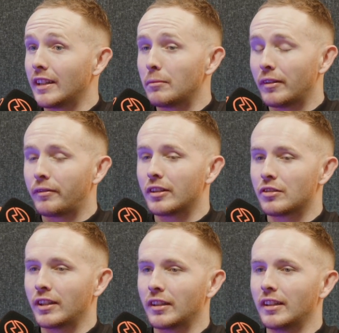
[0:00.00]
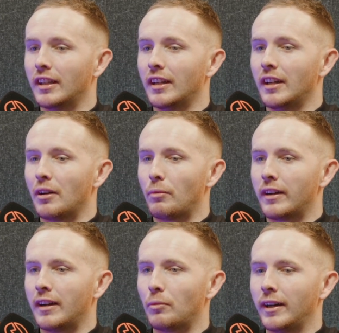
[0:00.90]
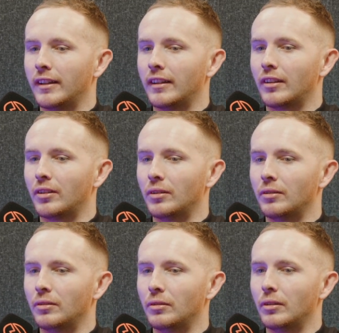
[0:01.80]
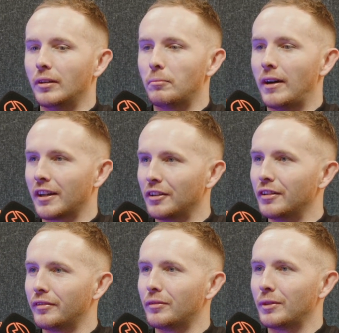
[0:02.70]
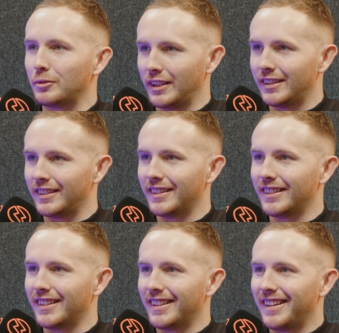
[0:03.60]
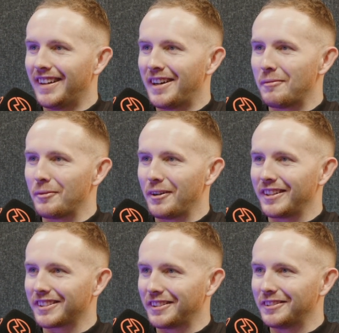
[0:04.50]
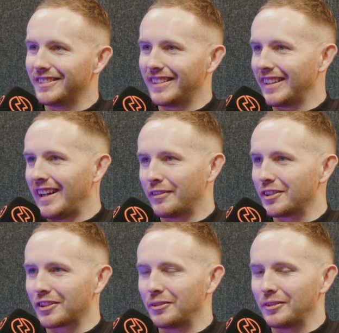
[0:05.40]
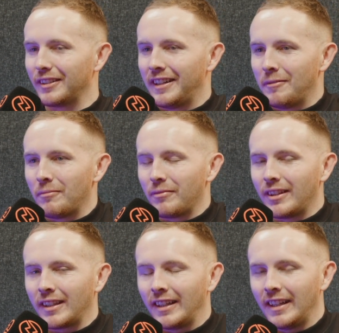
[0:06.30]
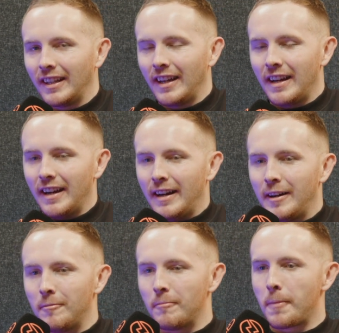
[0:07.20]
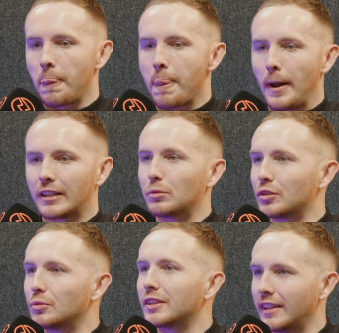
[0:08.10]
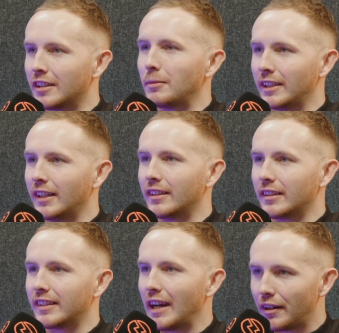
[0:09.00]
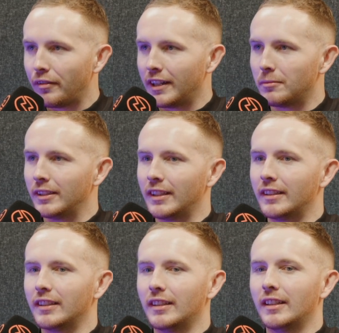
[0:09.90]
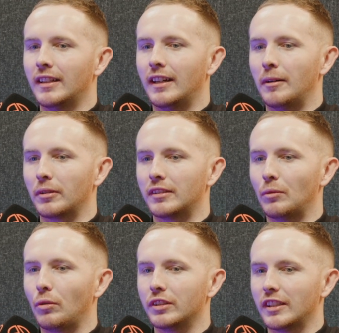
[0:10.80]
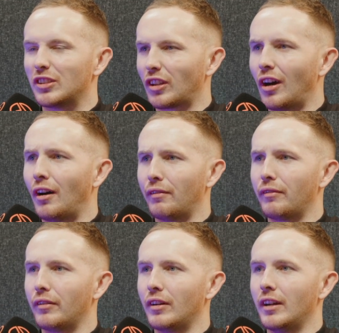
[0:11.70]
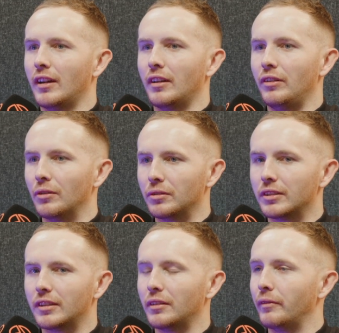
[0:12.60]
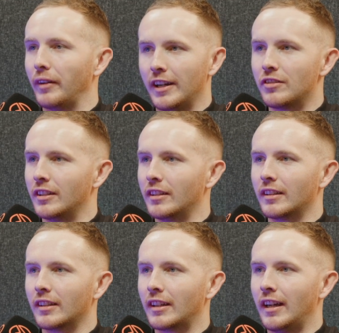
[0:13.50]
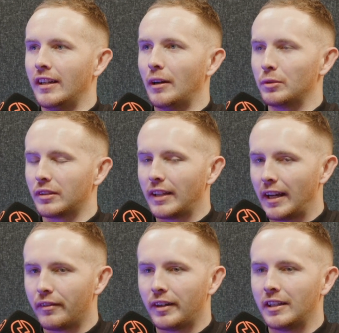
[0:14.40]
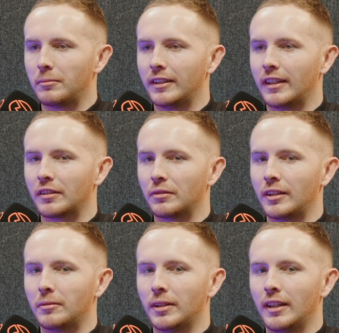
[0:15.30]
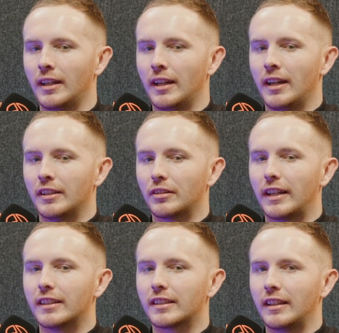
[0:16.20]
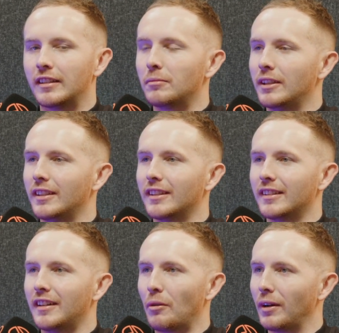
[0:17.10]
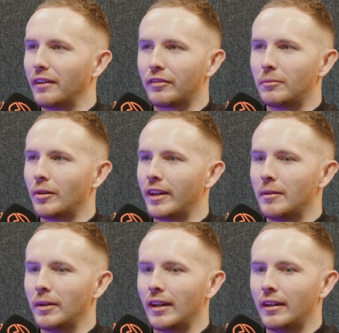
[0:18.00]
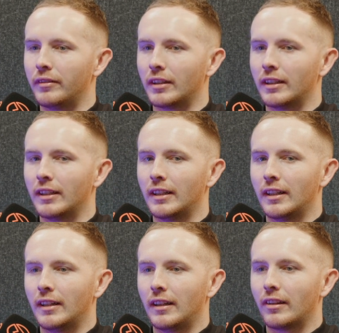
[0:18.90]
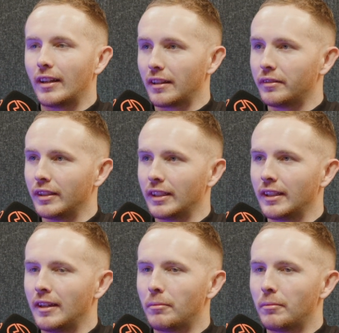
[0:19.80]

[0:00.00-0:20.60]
I had my first drink when I went to Magaluf when I was 18, on a school, like after school thing. Because I was so scared of my dad, terrified of my dad, because he was this tough-nosed veteran guy. I was terrified of my dad growing up. So that scared me away from all that behaviour, thankfully.